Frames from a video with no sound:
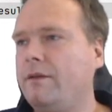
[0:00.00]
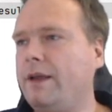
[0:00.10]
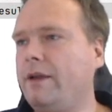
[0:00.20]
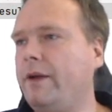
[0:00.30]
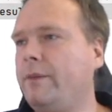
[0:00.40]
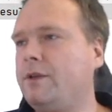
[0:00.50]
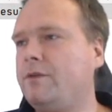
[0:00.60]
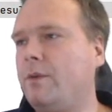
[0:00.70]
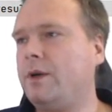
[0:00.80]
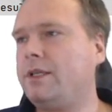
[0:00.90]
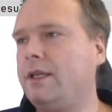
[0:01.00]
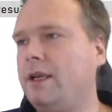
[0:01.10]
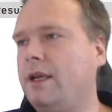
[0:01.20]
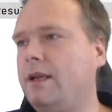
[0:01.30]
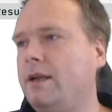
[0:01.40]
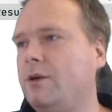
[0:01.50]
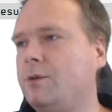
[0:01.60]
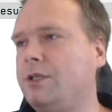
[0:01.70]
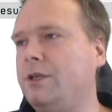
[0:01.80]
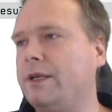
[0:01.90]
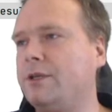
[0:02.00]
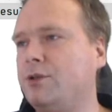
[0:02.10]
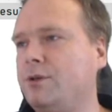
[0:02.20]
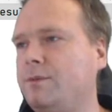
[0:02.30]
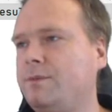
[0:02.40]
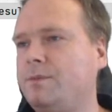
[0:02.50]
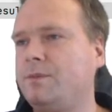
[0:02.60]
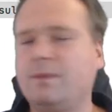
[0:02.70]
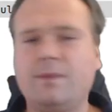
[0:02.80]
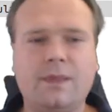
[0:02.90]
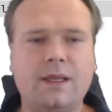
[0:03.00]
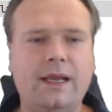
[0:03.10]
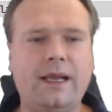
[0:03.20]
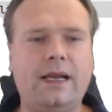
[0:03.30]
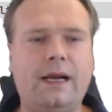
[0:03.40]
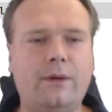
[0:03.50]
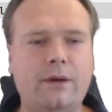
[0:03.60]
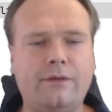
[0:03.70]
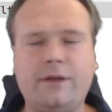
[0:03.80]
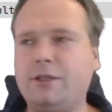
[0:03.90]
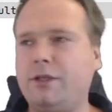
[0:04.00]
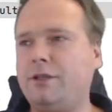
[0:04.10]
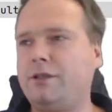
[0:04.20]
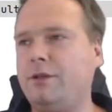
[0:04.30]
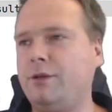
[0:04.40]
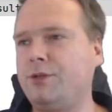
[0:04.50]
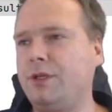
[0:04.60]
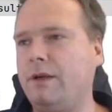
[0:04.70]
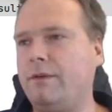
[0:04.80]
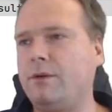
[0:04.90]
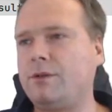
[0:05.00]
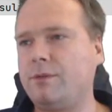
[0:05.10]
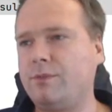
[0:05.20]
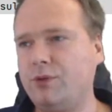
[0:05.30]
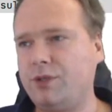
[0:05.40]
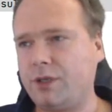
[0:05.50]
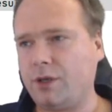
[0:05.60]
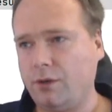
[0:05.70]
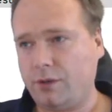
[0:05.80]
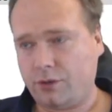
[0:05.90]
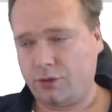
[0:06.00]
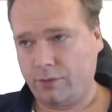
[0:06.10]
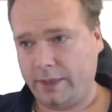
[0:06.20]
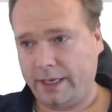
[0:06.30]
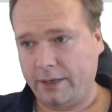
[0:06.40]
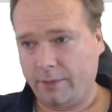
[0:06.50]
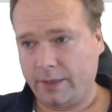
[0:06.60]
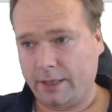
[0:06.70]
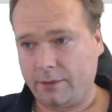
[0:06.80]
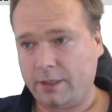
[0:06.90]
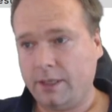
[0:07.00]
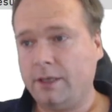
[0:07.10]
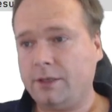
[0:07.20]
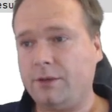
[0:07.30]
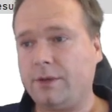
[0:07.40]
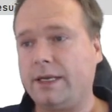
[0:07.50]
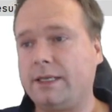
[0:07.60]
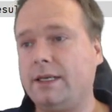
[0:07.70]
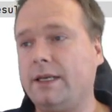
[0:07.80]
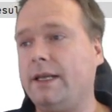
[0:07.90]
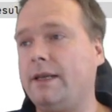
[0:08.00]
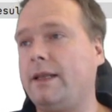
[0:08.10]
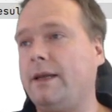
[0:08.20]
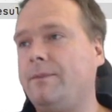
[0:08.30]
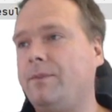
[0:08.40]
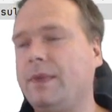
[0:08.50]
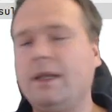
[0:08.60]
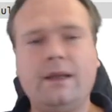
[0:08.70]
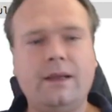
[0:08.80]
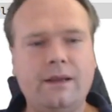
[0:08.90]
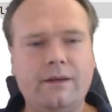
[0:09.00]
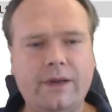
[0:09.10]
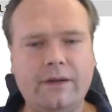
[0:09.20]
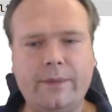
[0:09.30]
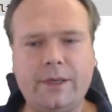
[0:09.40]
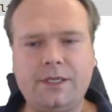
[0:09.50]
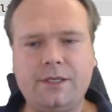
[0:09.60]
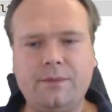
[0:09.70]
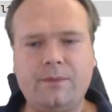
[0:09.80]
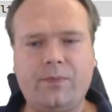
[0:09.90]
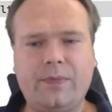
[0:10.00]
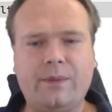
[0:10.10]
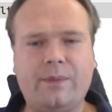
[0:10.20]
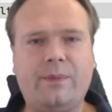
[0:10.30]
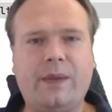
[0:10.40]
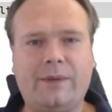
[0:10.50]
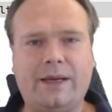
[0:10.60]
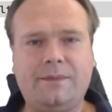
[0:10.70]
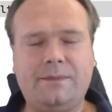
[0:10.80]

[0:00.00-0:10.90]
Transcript: Thank you very much for watching, and I hope to see you again soon. And I will, as usual, I will also push the code to my GitHub account so you can actually get it there. Thank you very much. Bye-bye.